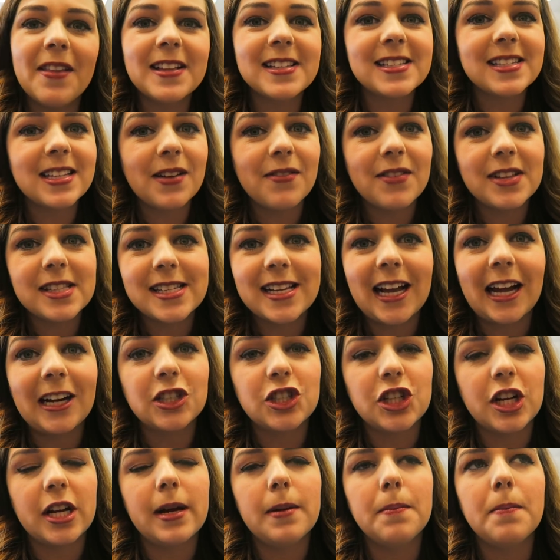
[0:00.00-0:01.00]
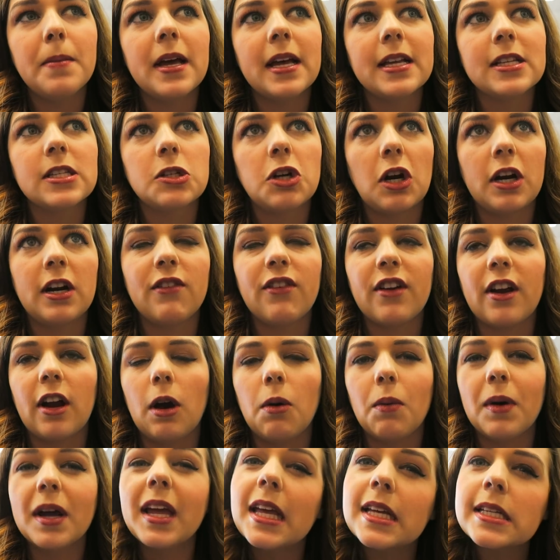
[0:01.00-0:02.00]
And then Stephen's dad, Jim, is trying to figure
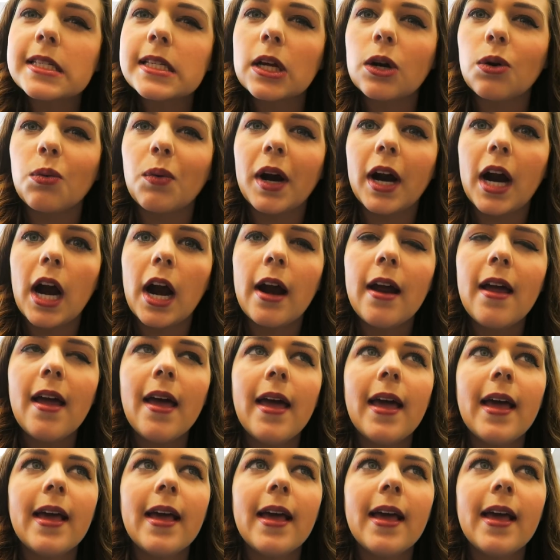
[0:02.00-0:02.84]
out what he's gonna wear.